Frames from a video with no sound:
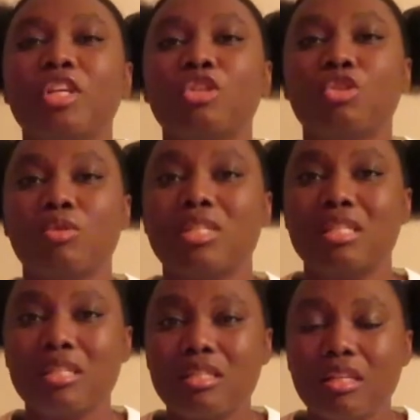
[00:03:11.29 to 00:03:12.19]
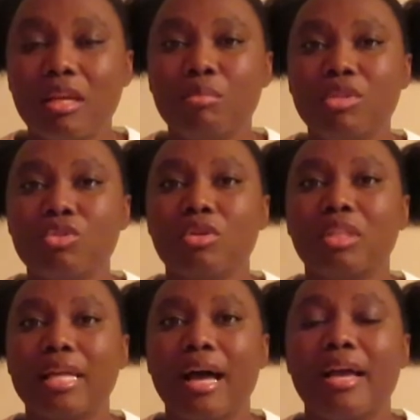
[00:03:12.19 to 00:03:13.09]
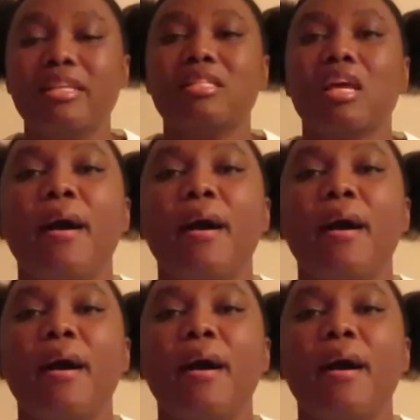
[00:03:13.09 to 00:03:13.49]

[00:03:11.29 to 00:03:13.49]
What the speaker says: So 16 episode, guys.